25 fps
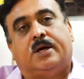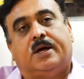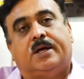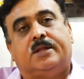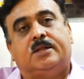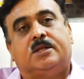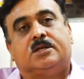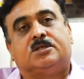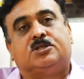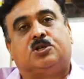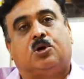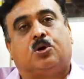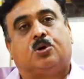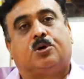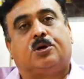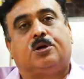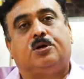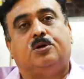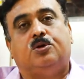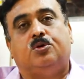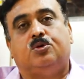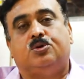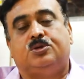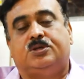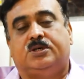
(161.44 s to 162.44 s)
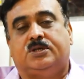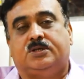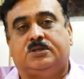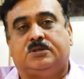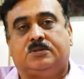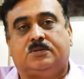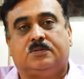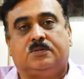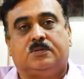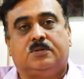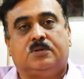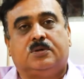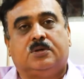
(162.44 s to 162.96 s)
And the shocking news
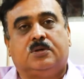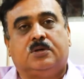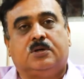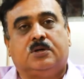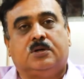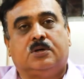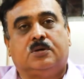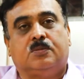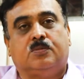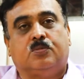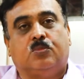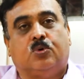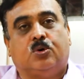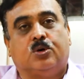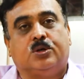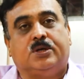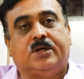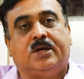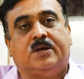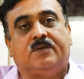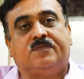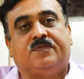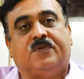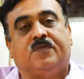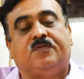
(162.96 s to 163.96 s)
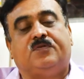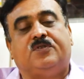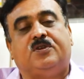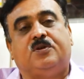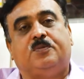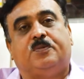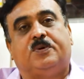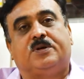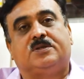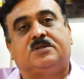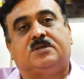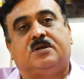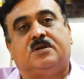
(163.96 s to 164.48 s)
is more than
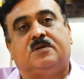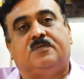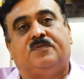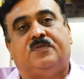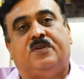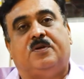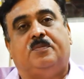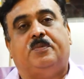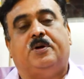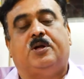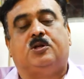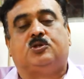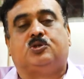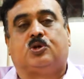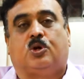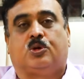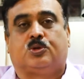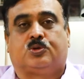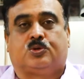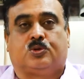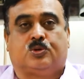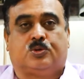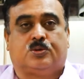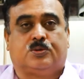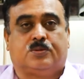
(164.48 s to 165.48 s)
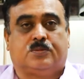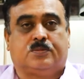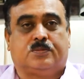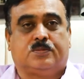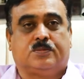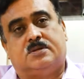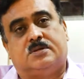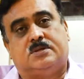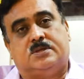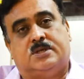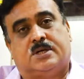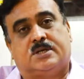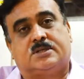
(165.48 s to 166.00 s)
50% females also,
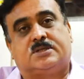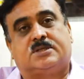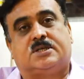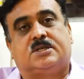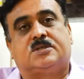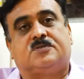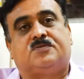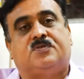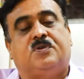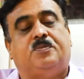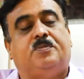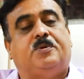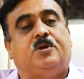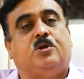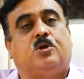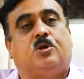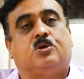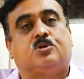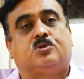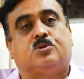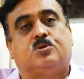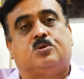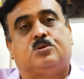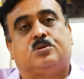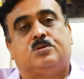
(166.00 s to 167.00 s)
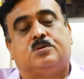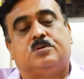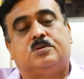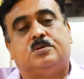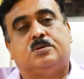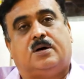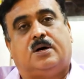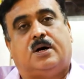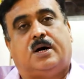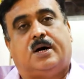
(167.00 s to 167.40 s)
youngsters female also,